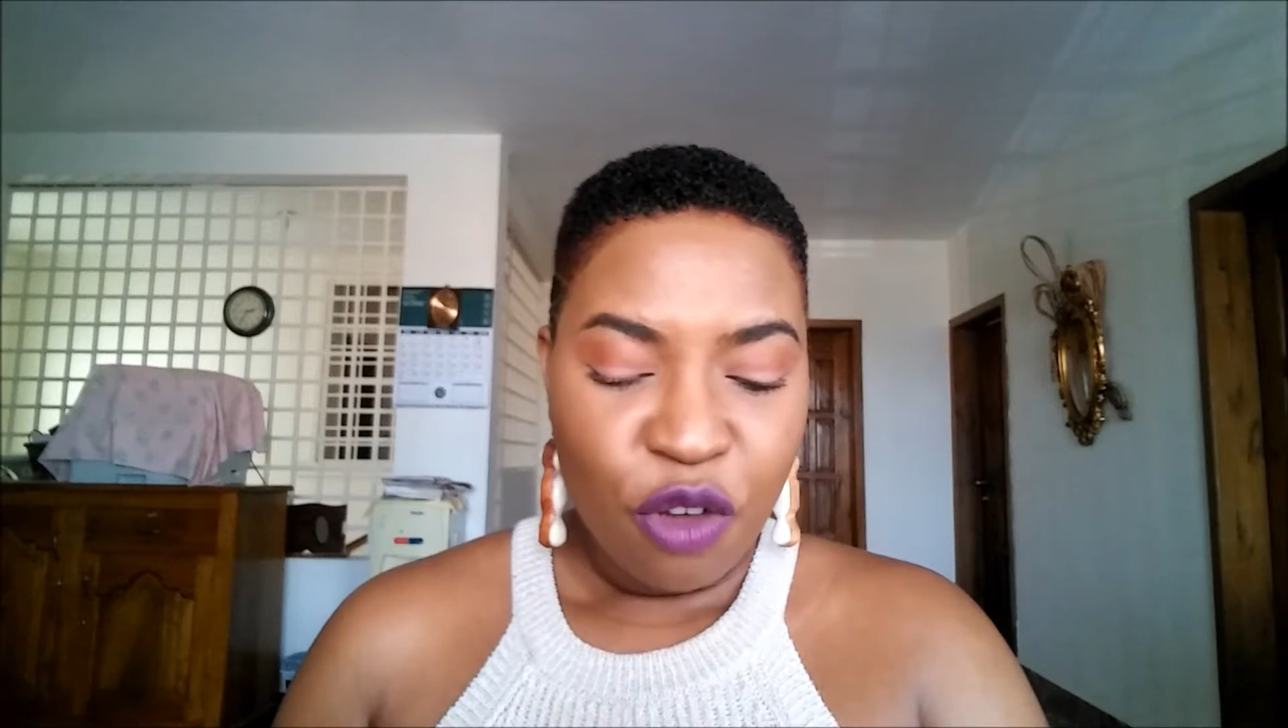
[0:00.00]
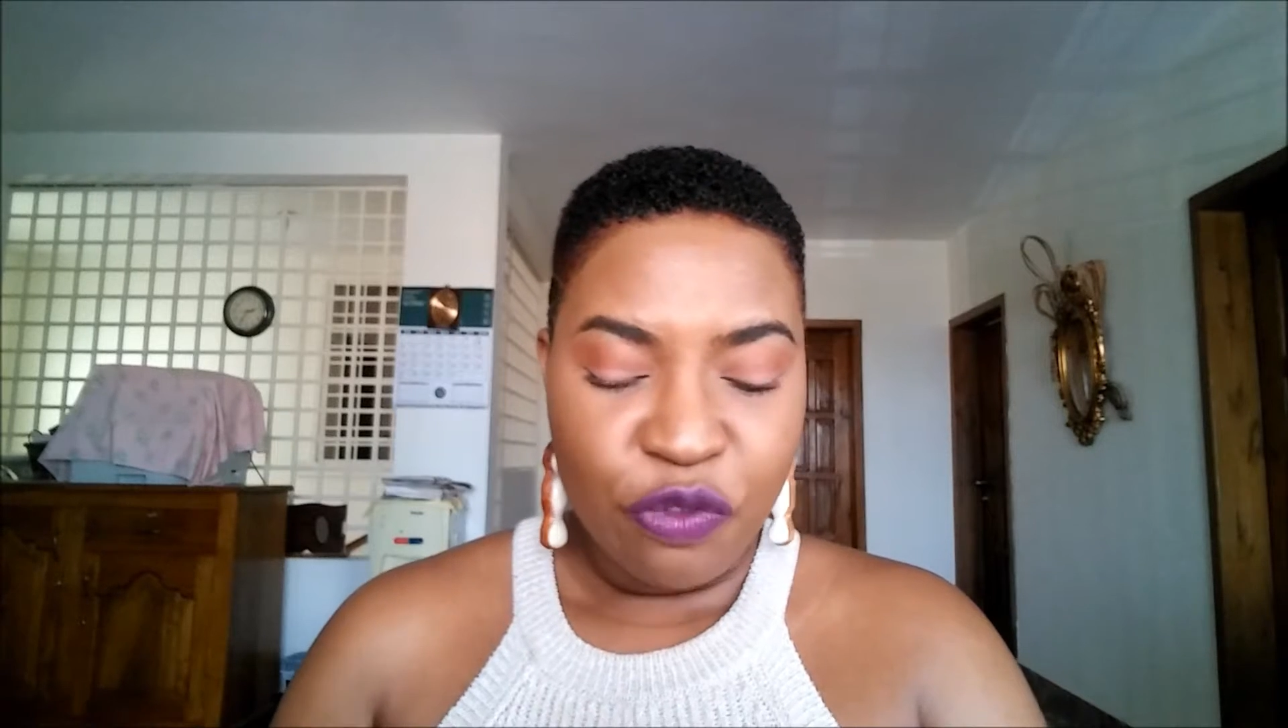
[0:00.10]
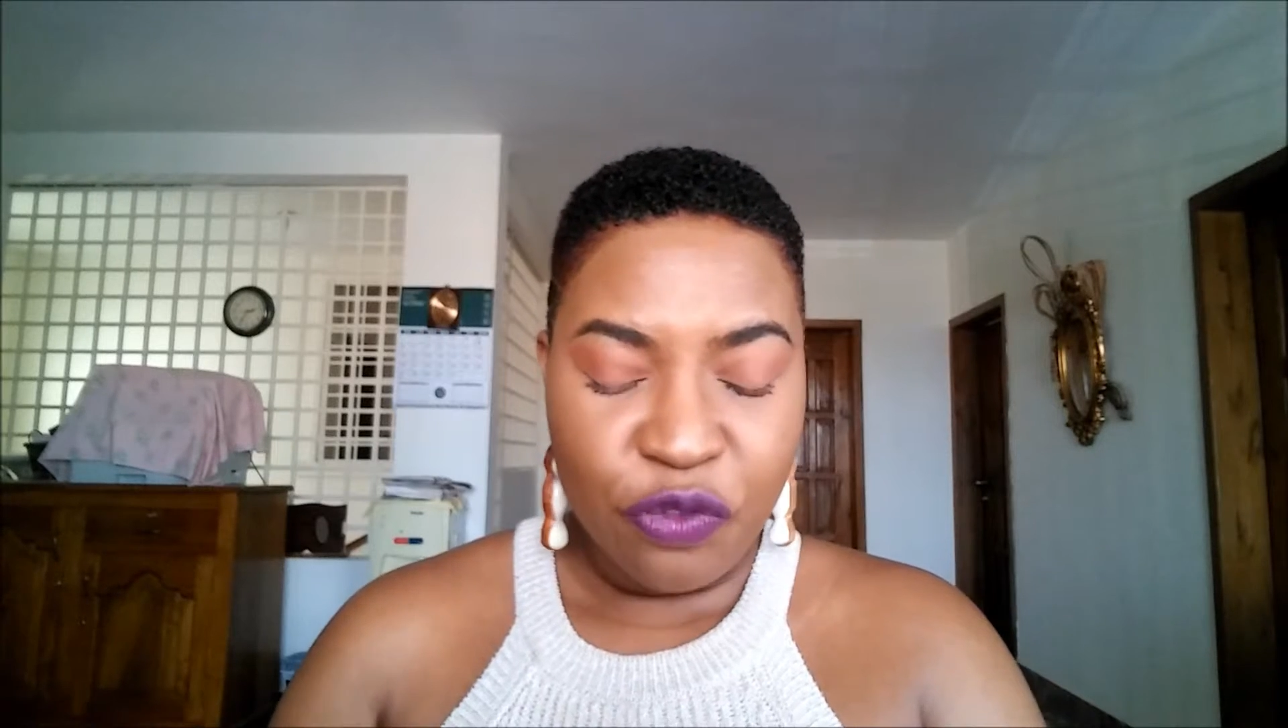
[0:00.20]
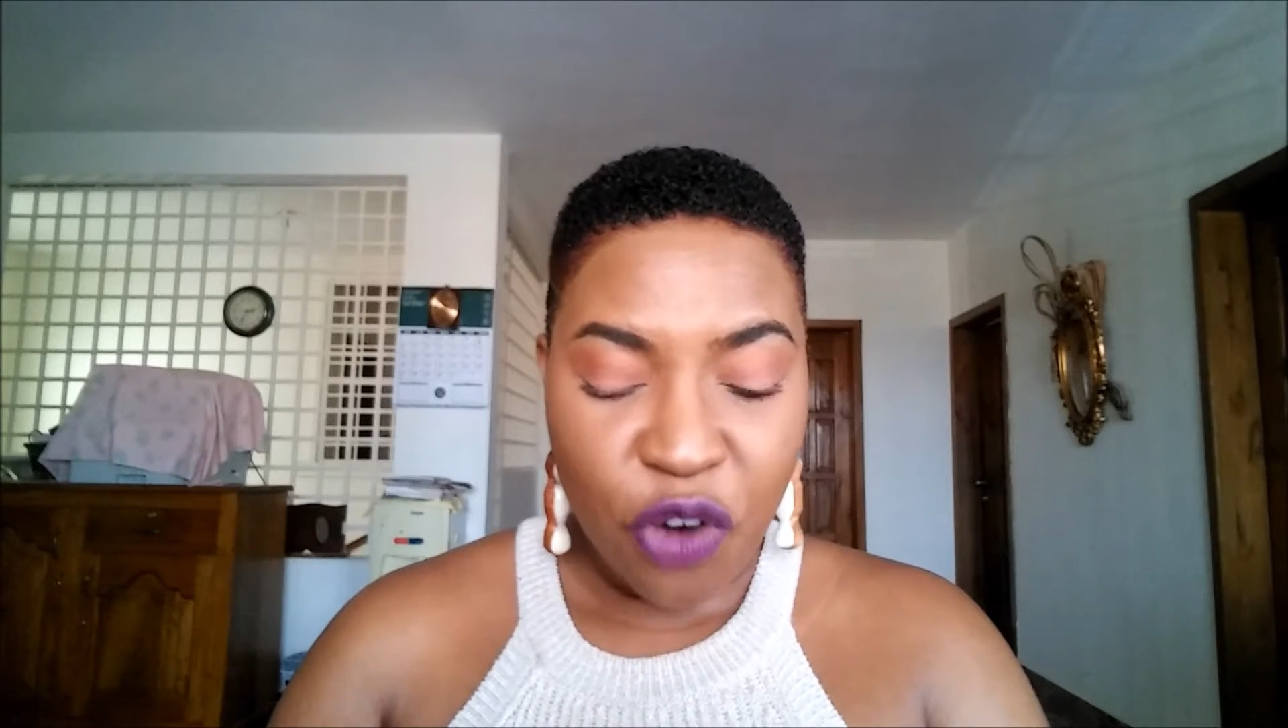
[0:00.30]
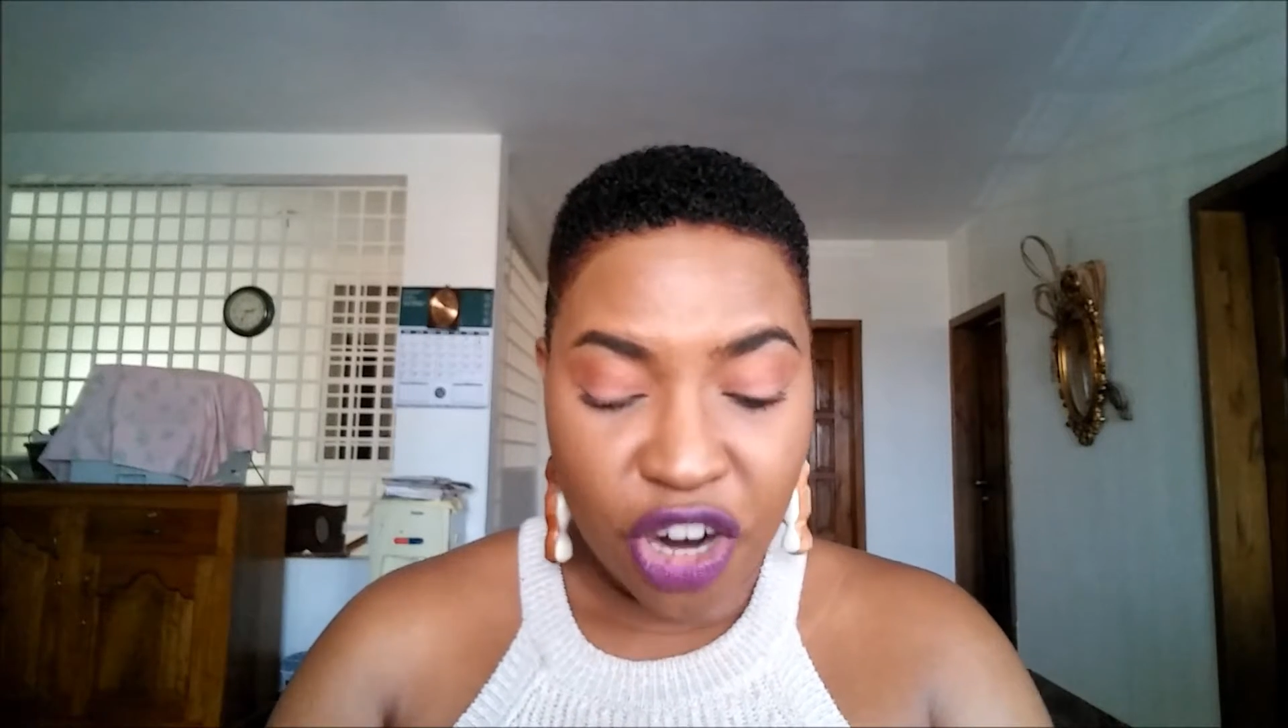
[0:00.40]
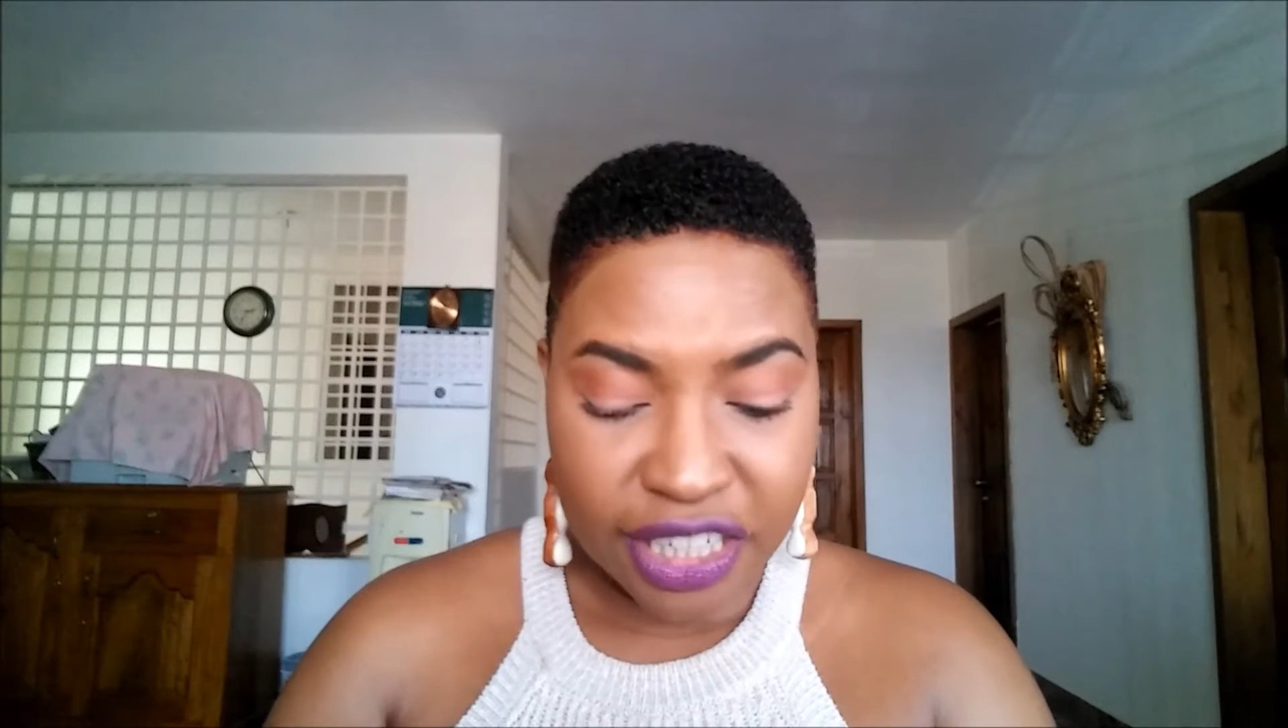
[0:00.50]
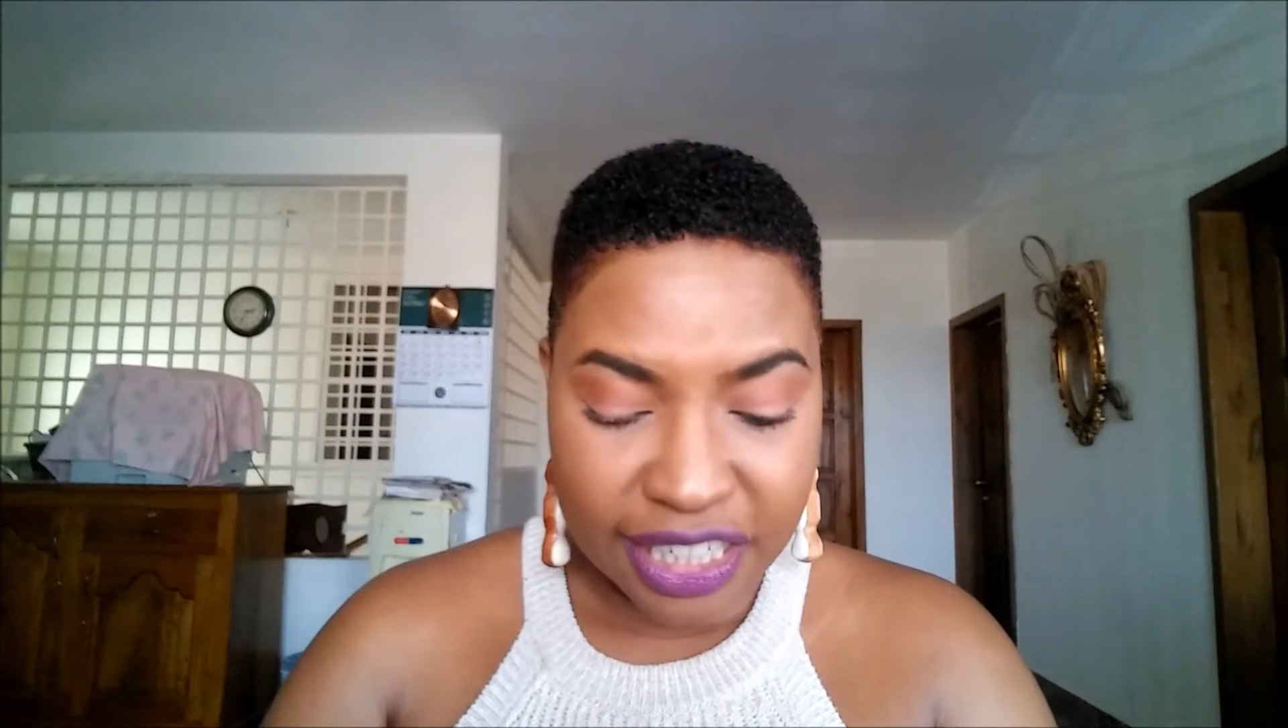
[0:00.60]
For